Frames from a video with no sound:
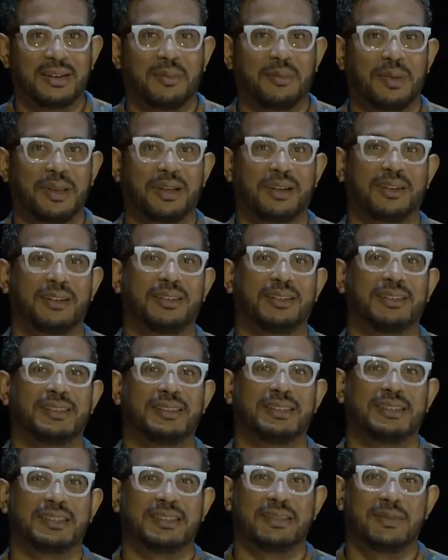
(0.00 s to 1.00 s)

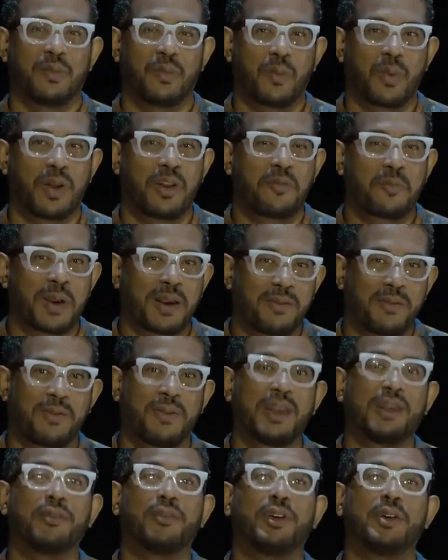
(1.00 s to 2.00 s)
because one of my
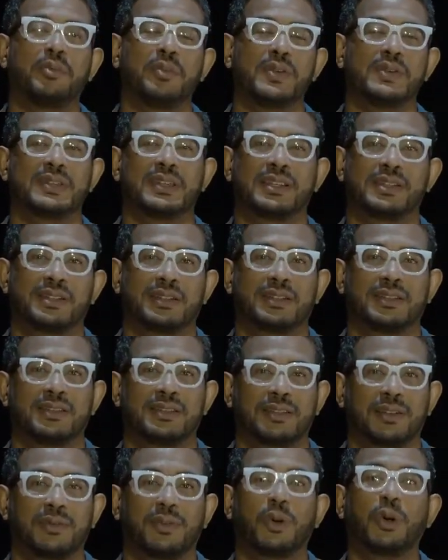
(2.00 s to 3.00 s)
favorite
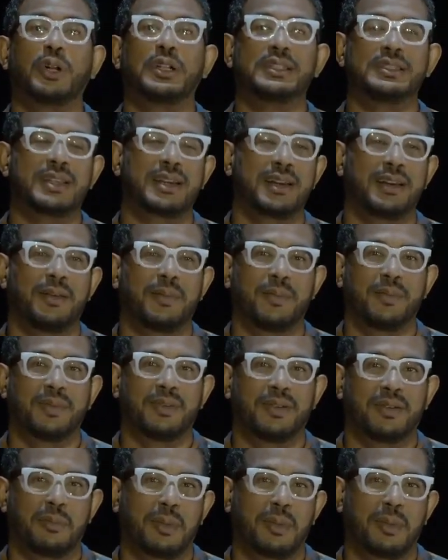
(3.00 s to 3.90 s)
musicians of all time,